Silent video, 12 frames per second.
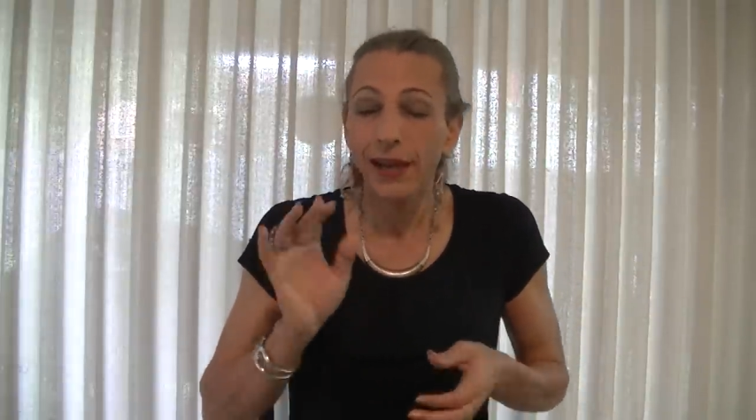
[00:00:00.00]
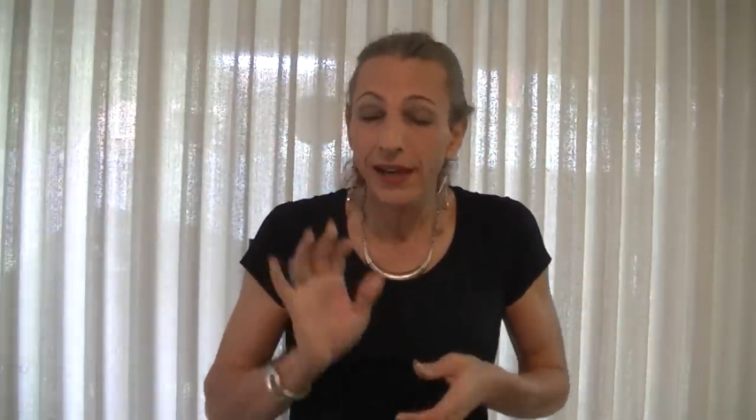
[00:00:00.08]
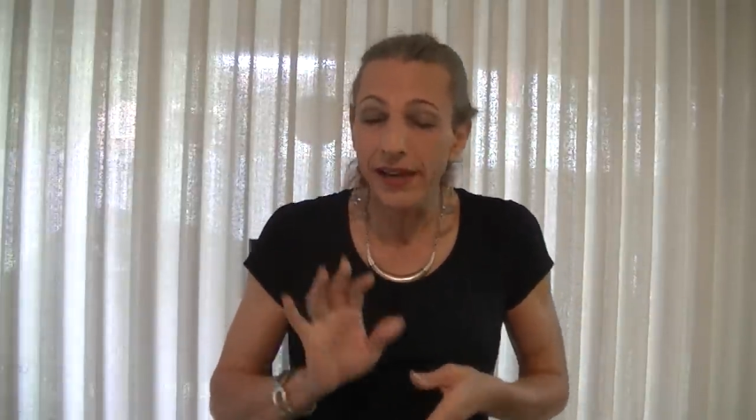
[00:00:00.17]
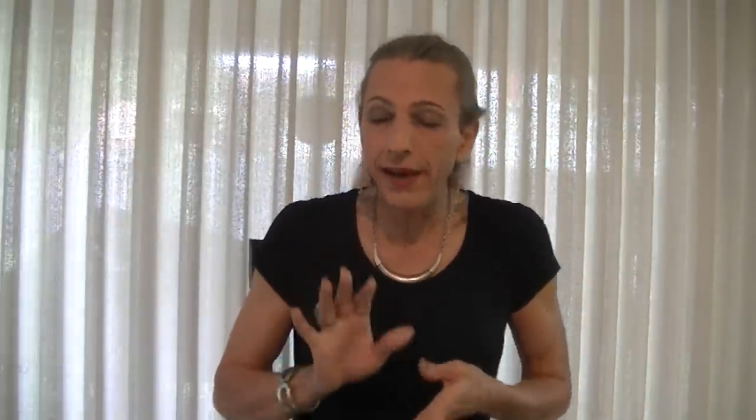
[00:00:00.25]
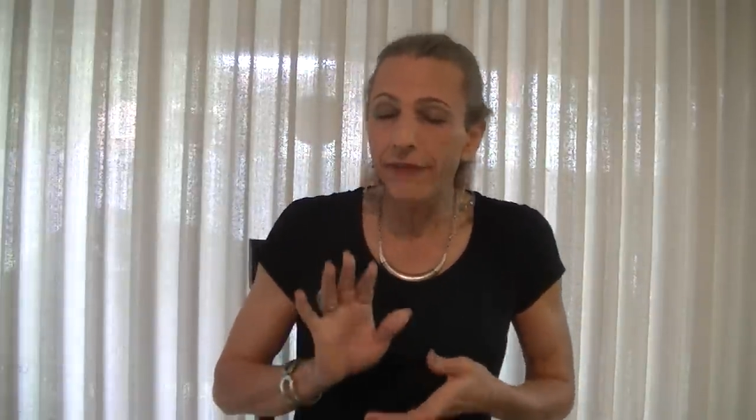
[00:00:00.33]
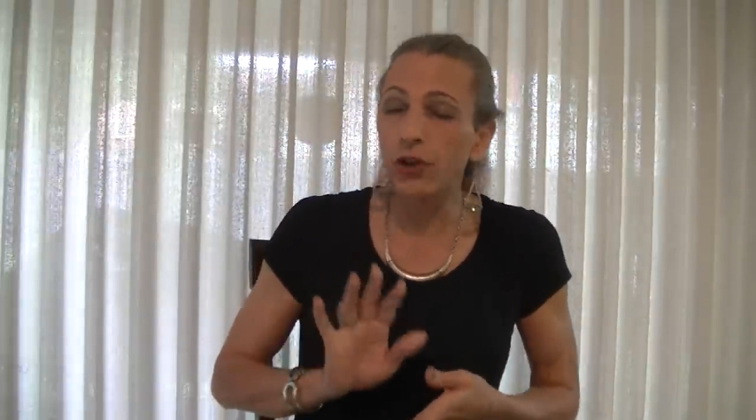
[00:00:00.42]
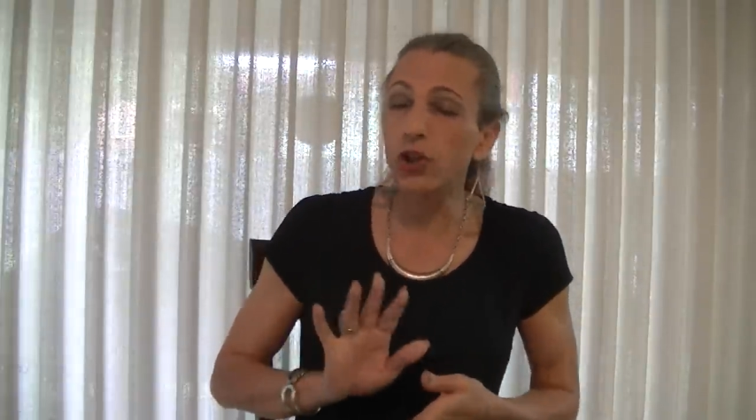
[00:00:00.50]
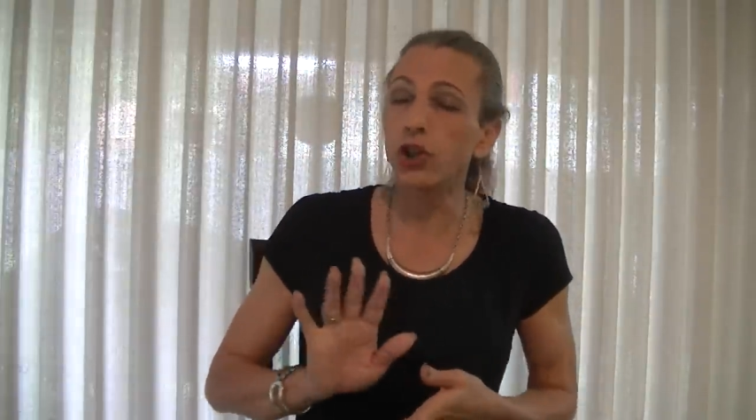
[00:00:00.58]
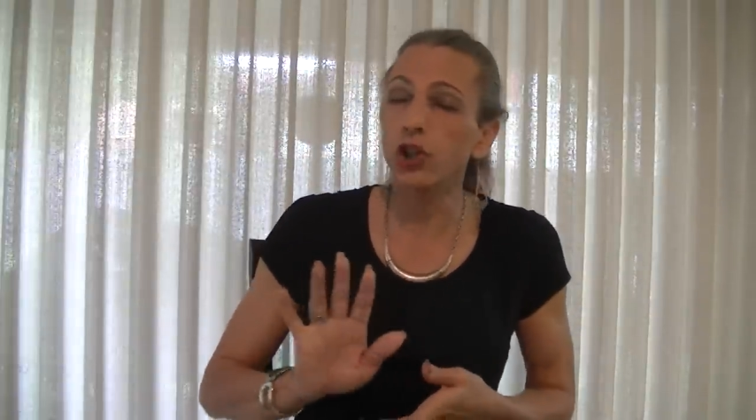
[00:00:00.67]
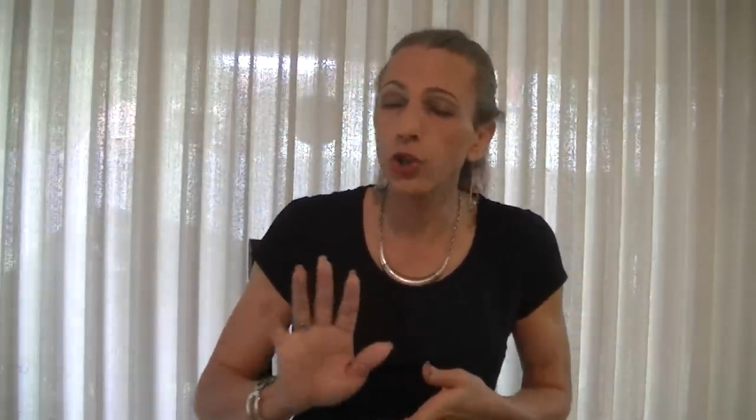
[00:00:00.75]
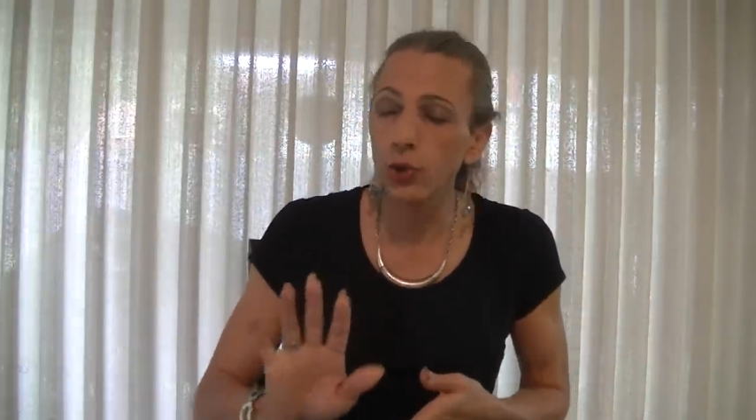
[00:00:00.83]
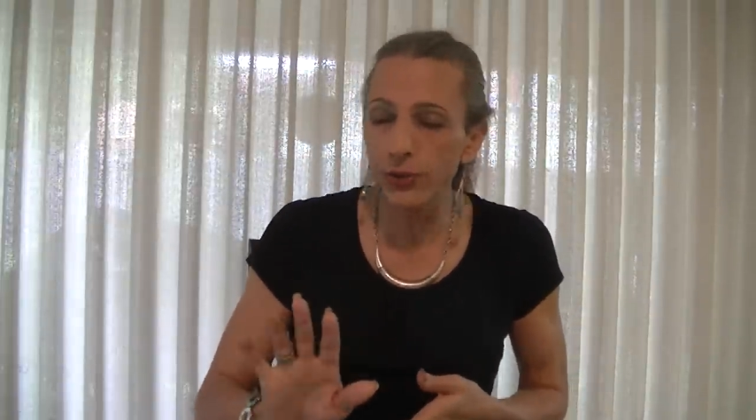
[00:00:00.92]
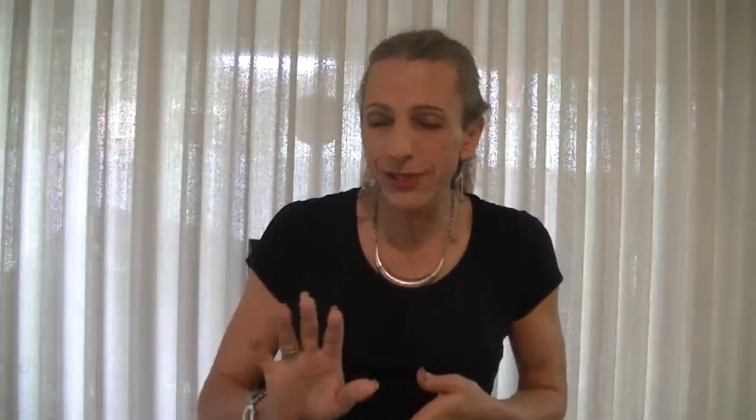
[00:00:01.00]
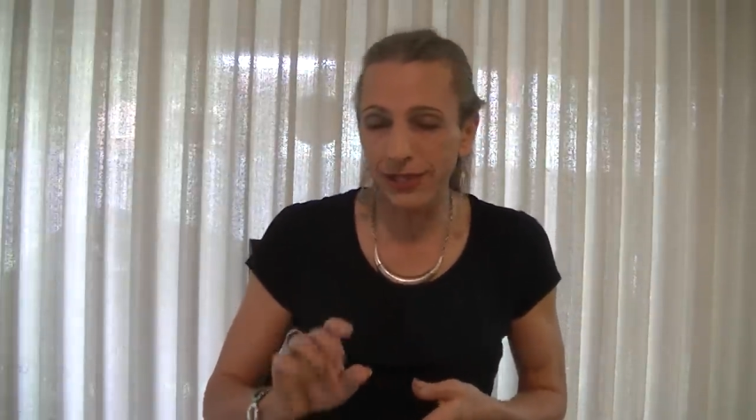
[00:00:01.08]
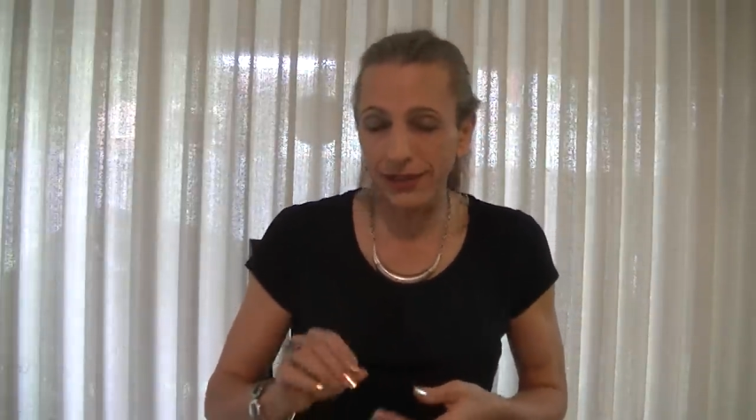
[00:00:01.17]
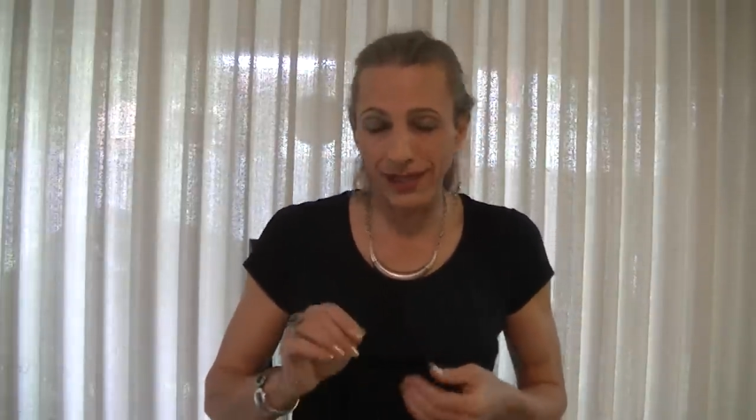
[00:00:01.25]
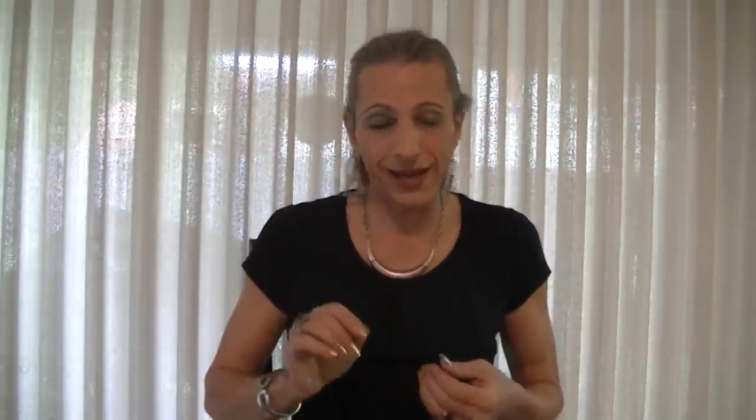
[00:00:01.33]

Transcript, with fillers: Never losing the